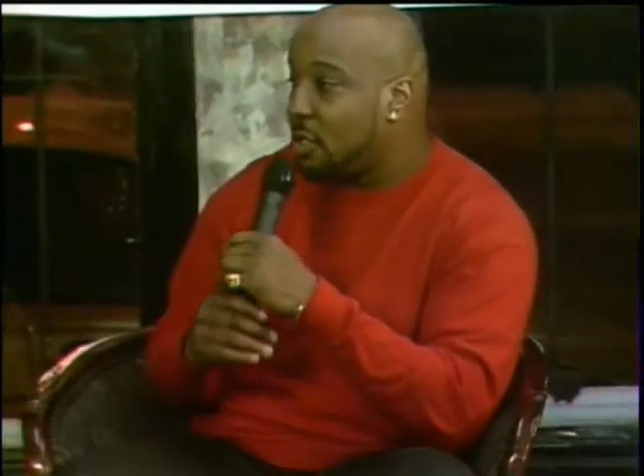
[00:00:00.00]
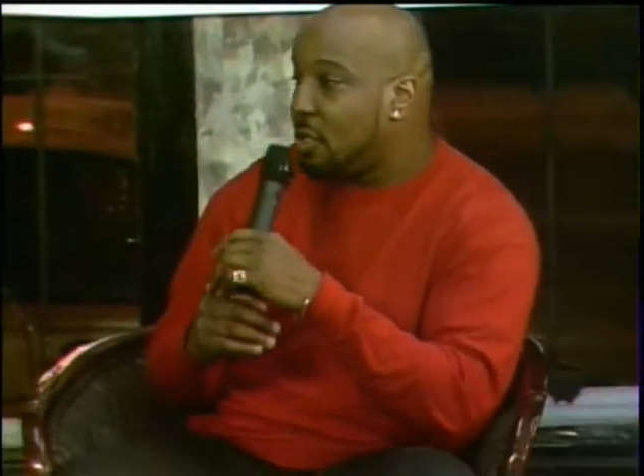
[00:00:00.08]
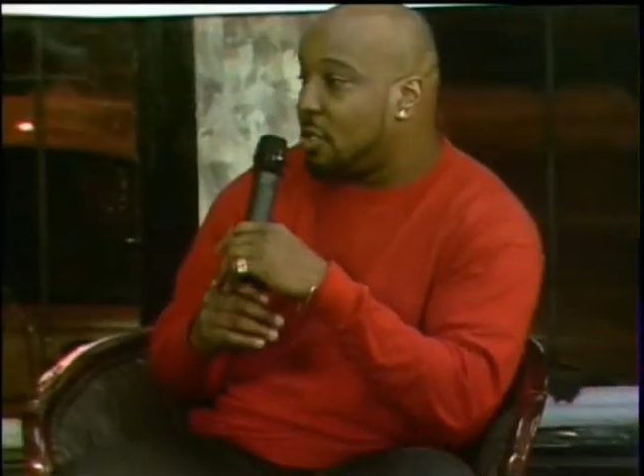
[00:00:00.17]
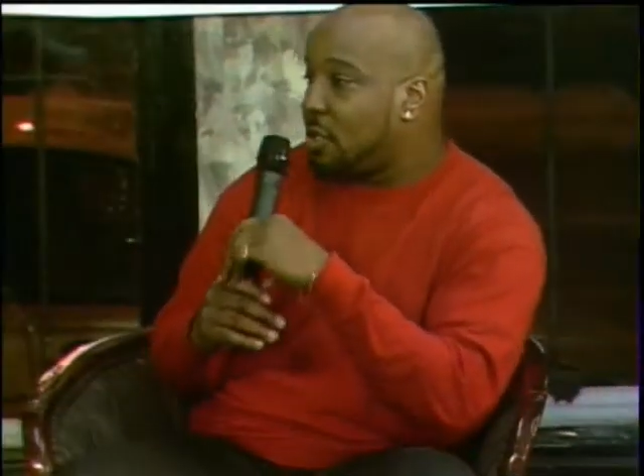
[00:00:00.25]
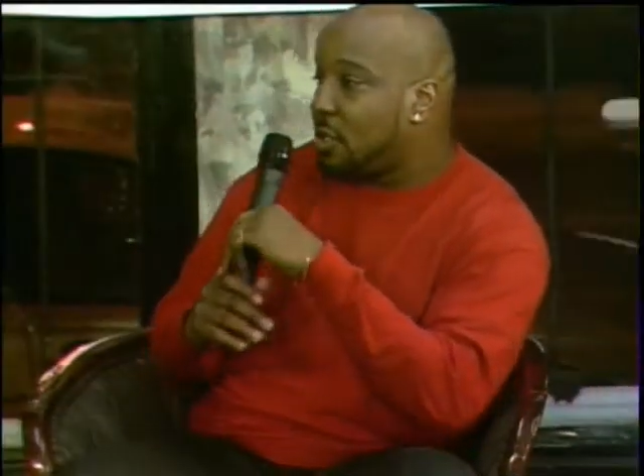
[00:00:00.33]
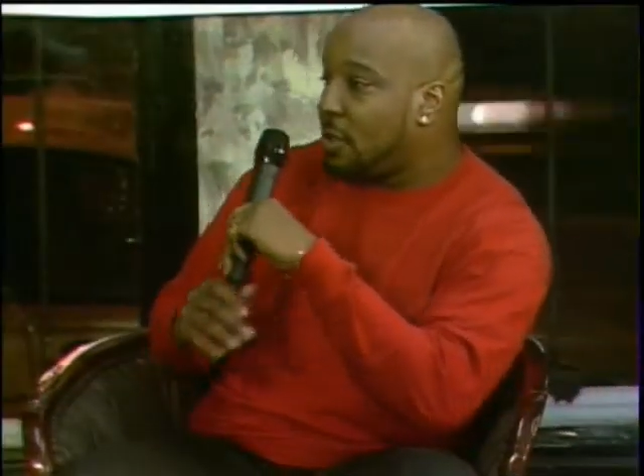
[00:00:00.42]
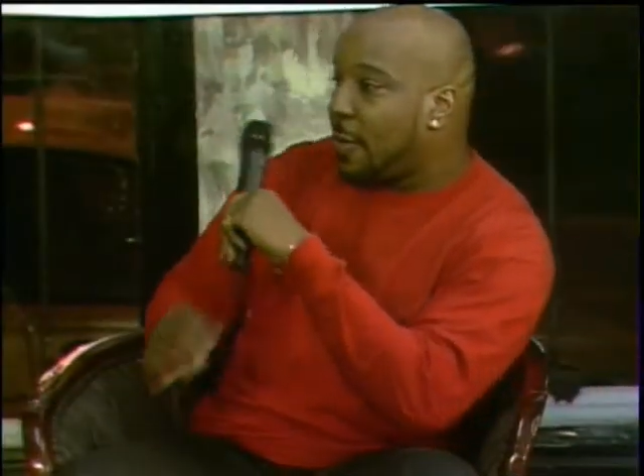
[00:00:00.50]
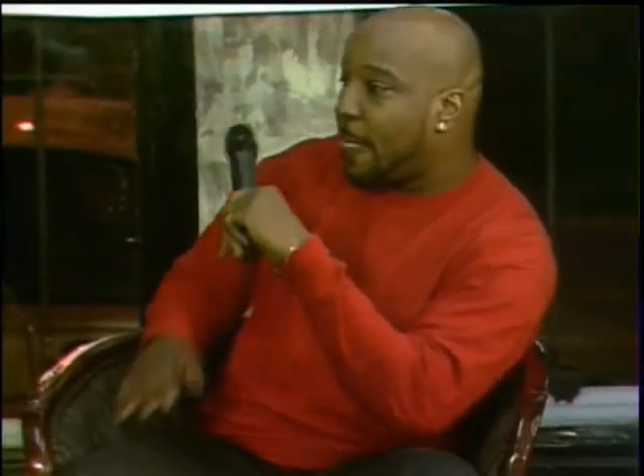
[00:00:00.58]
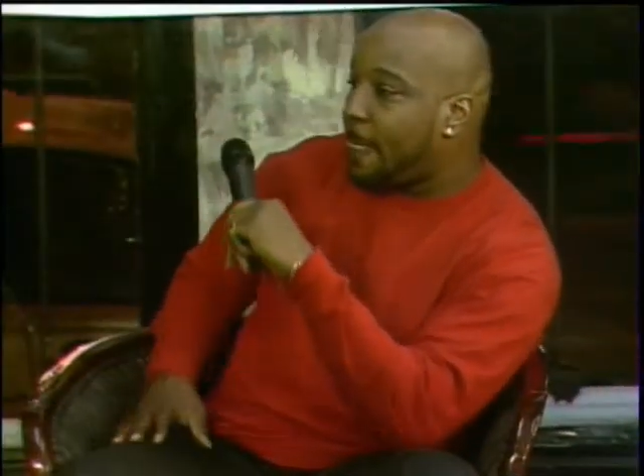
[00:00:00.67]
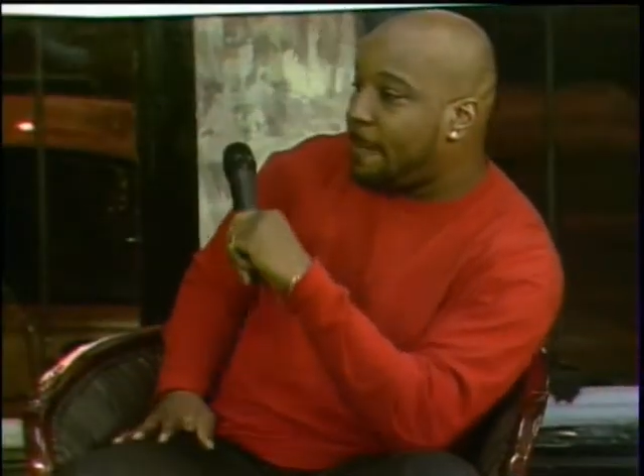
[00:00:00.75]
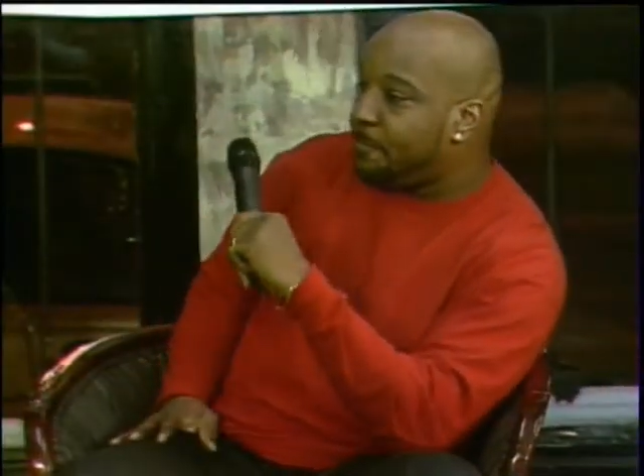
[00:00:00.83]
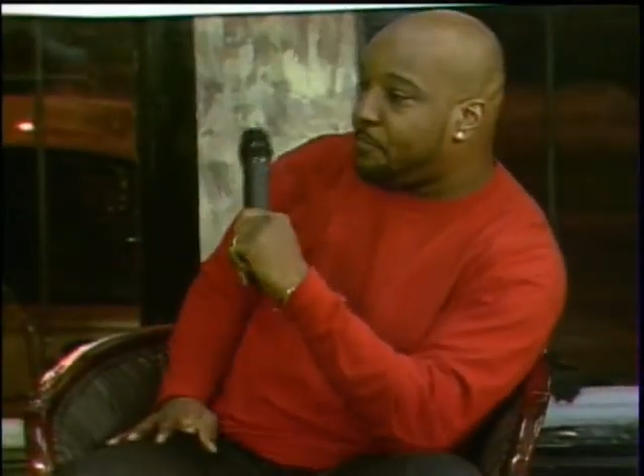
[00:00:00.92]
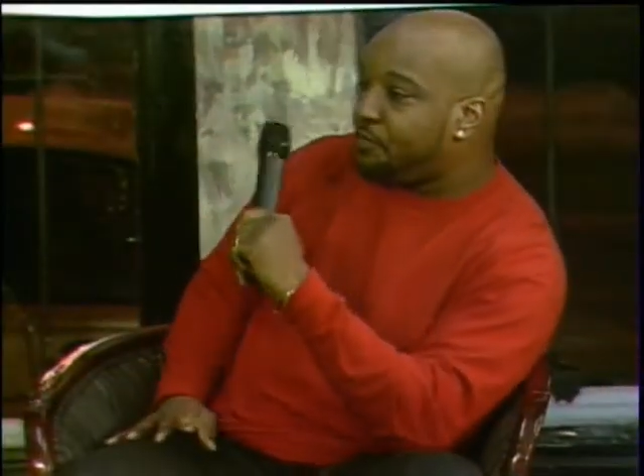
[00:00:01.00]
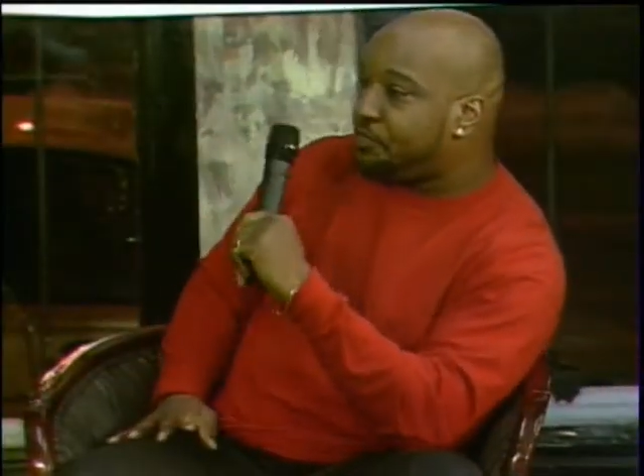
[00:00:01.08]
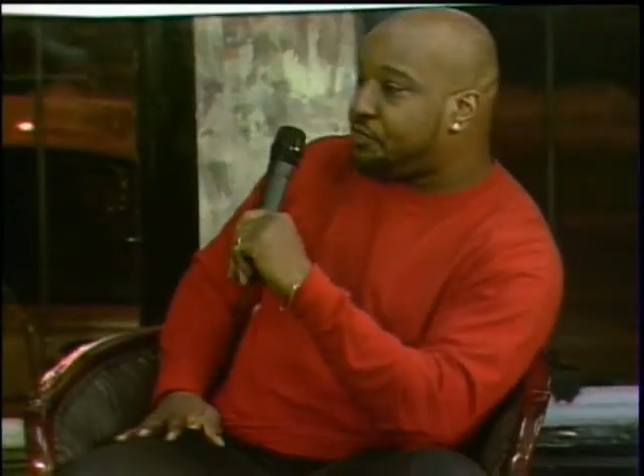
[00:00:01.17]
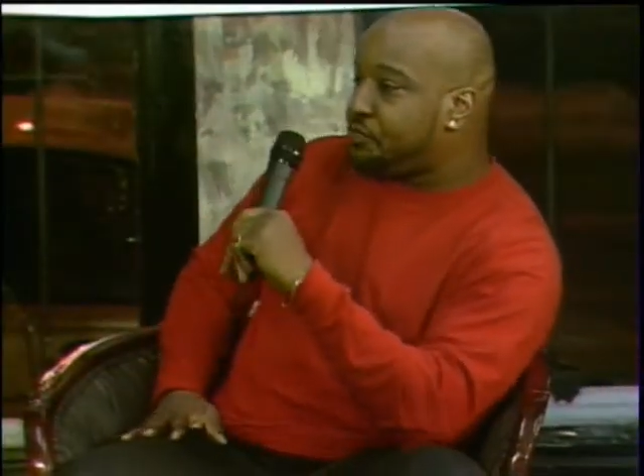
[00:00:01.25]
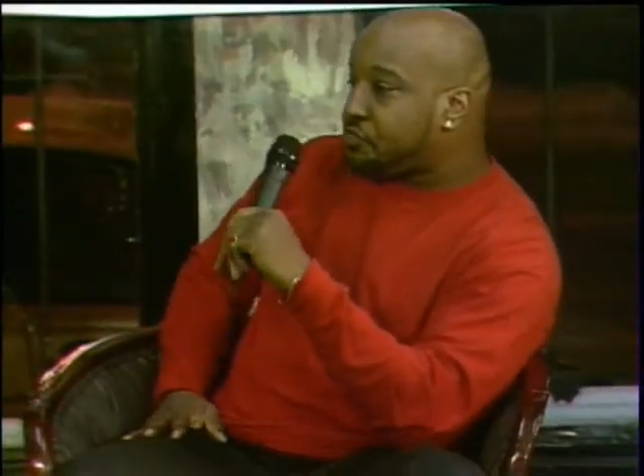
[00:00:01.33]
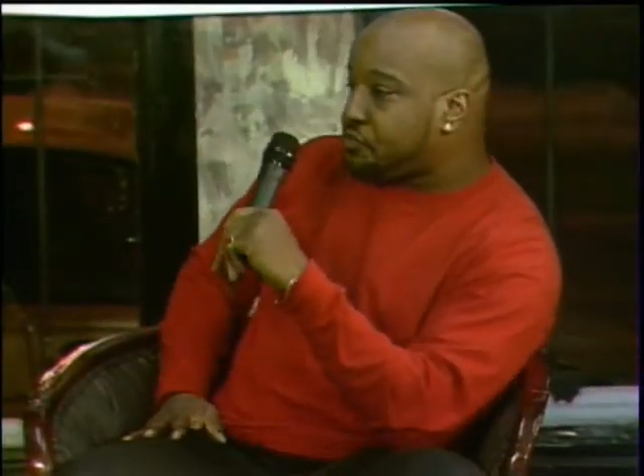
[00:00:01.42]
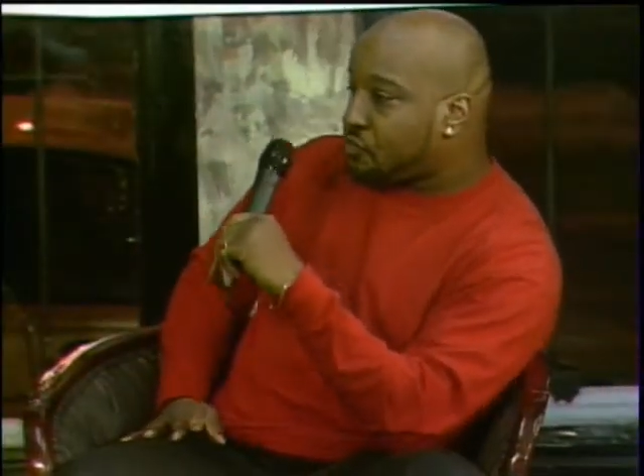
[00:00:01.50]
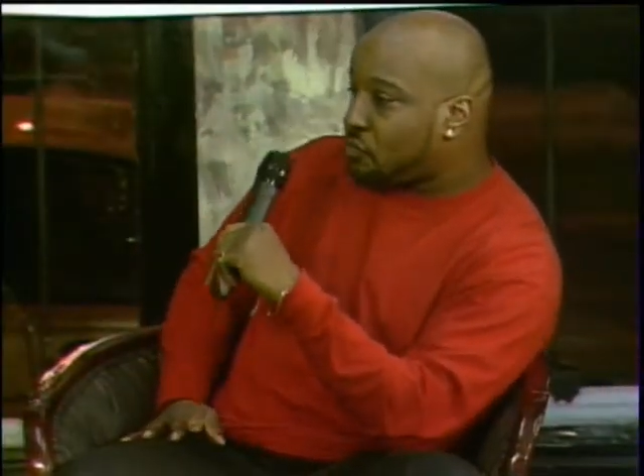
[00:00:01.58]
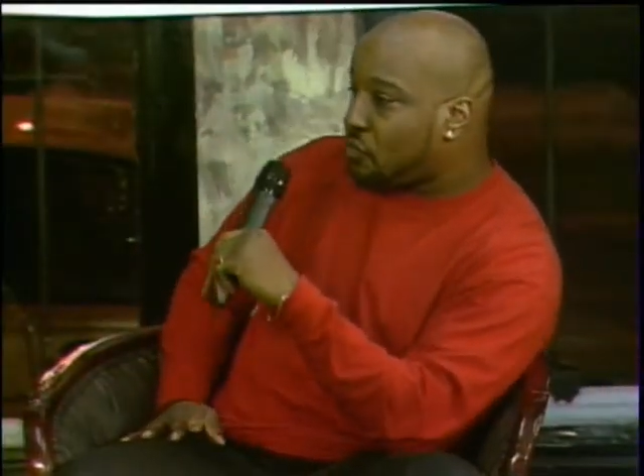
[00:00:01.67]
you: I, I, believe we all can deal with the